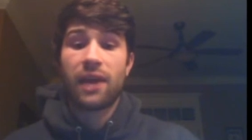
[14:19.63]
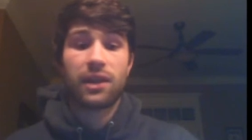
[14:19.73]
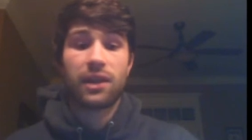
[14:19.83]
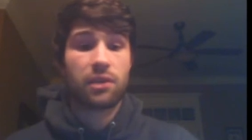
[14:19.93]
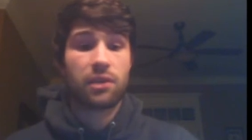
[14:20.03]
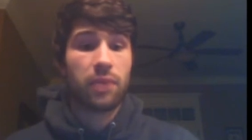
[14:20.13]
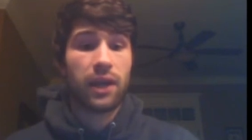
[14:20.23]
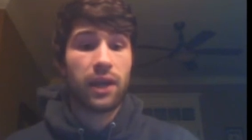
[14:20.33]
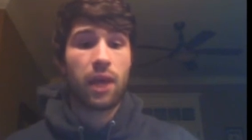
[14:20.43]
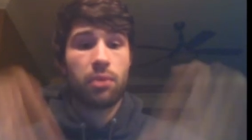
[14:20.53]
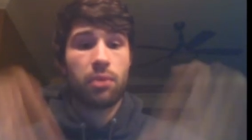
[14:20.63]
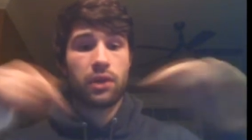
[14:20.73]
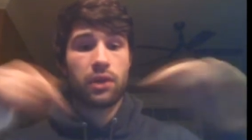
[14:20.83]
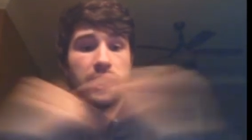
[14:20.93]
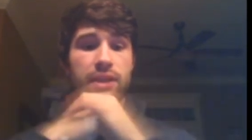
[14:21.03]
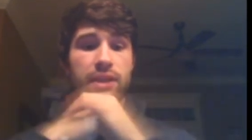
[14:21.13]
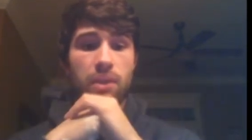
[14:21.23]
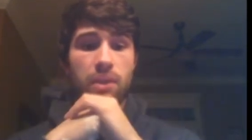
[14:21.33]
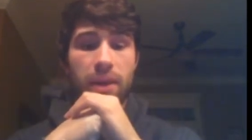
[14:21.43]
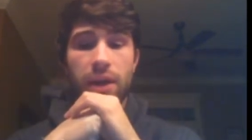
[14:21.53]
that's gonna be it. I'll put the links in
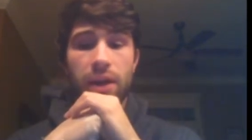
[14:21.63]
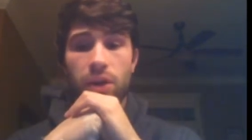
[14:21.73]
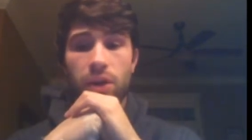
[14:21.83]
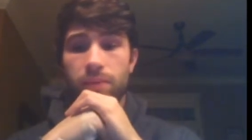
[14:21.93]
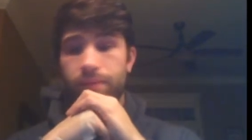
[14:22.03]
the bio.